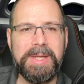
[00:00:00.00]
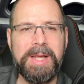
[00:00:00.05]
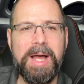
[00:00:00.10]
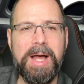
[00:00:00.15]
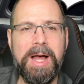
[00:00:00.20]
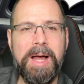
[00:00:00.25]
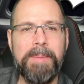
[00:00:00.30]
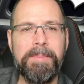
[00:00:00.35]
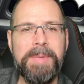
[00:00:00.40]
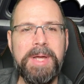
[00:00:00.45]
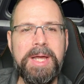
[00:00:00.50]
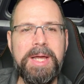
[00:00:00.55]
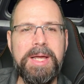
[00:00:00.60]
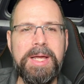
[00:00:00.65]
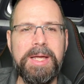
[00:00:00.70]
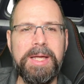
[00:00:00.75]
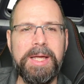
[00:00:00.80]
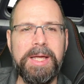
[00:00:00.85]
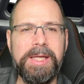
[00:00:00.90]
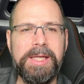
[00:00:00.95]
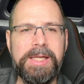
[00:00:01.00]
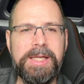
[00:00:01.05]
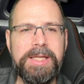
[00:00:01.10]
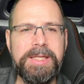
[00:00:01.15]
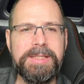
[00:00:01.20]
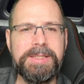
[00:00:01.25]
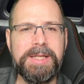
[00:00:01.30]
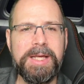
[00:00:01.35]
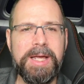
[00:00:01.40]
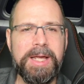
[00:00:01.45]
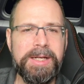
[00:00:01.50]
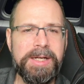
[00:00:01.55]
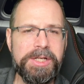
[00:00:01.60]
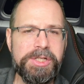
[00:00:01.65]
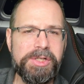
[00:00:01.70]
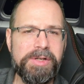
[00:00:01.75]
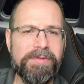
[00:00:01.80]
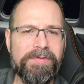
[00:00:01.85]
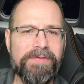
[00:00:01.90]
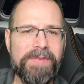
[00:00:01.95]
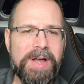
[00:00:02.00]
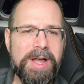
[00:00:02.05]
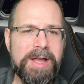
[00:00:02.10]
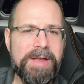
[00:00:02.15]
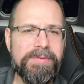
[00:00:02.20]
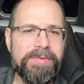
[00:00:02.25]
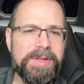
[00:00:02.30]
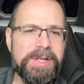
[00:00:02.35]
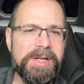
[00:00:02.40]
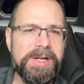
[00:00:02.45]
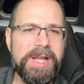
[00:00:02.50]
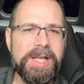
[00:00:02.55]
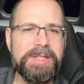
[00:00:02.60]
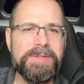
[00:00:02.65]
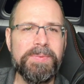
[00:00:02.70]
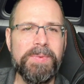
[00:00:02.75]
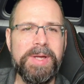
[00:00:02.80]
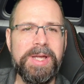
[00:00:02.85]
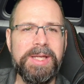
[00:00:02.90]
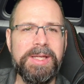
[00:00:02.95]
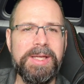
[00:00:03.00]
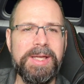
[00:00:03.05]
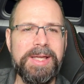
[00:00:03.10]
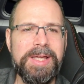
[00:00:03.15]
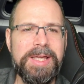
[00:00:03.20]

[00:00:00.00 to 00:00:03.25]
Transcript: Um, he's uh, initiative five in an X-wing.